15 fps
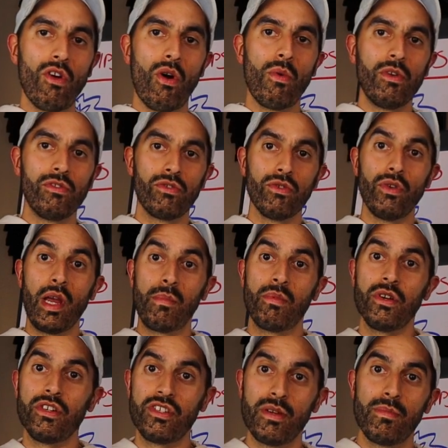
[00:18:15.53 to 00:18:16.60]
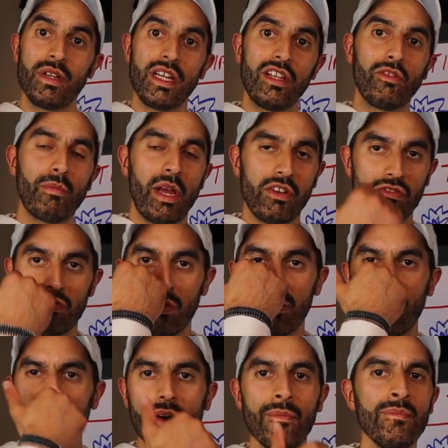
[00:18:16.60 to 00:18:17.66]
always do a pre-shipment inspection
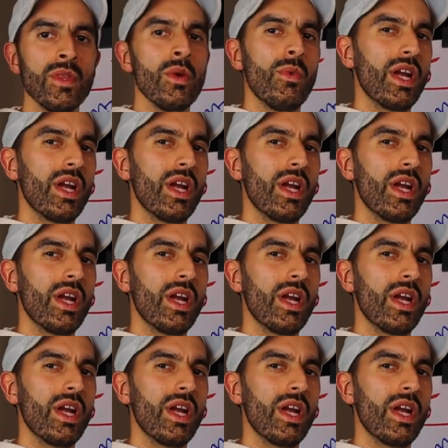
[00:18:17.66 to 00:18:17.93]
report.